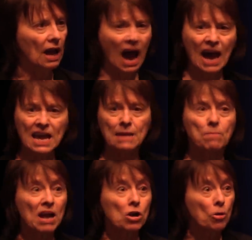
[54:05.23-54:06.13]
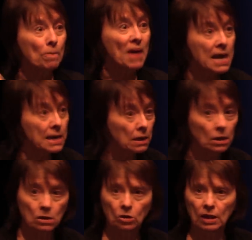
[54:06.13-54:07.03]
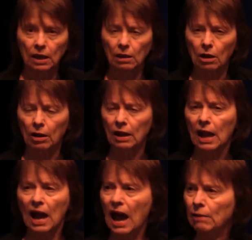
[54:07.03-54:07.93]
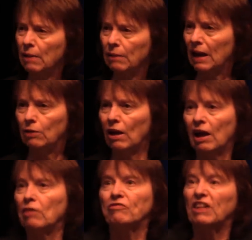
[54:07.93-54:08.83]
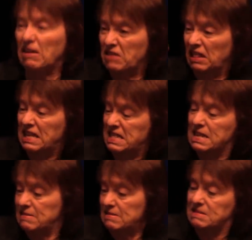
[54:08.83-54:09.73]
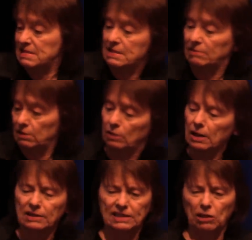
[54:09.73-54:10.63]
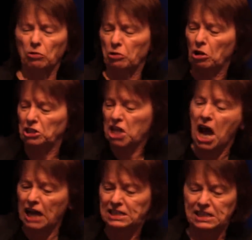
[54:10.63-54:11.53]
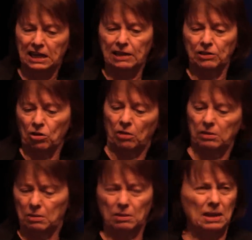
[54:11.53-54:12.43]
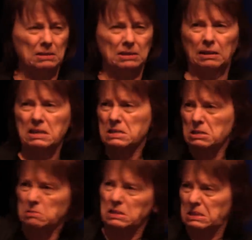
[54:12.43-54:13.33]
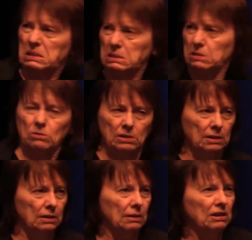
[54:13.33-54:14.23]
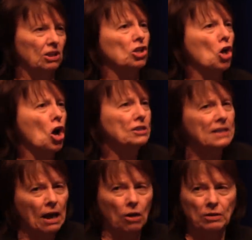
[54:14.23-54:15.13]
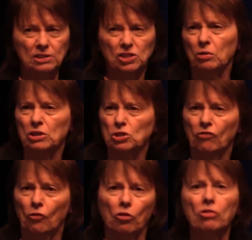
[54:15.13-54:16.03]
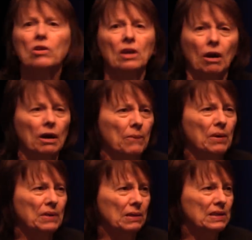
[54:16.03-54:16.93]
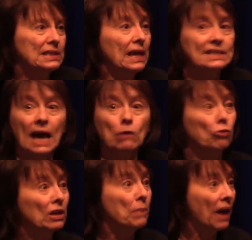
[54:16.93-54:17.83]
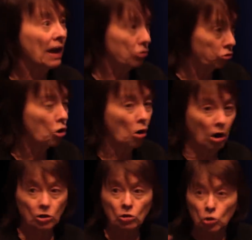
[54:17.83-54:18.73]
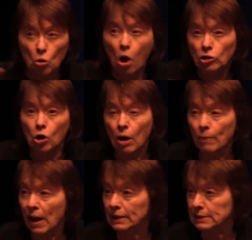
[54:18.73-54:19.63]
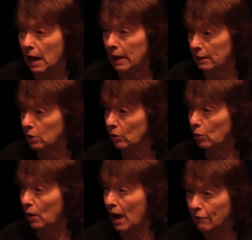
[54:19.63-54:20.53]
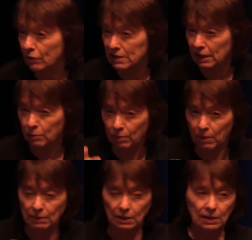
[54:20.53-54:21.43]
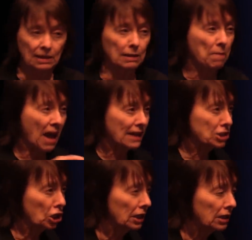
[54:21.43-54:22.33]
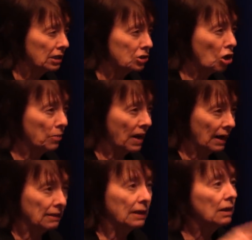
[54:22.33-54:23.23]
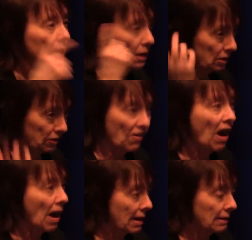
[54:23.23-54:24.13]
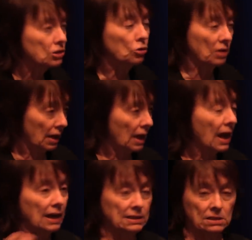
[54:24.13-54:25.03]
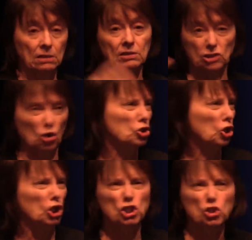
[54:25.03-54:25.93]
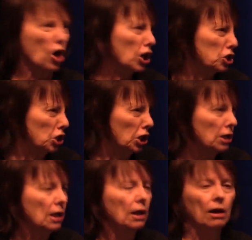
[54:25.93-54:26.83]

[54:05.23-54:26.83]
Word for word: I admire men, okay, all right? I, I, I don't, I don't feel I have to like, you know, say, oh, they're all toxic and they're all, you know, and like always, you know, the little, the little claws out and so on and so forth, all right? And it's, it's got gotten really bad. You know, you, you, all know how bad it's gotten, okay, where everything about ma anything masculine is automatically defined, okay, as a social construction.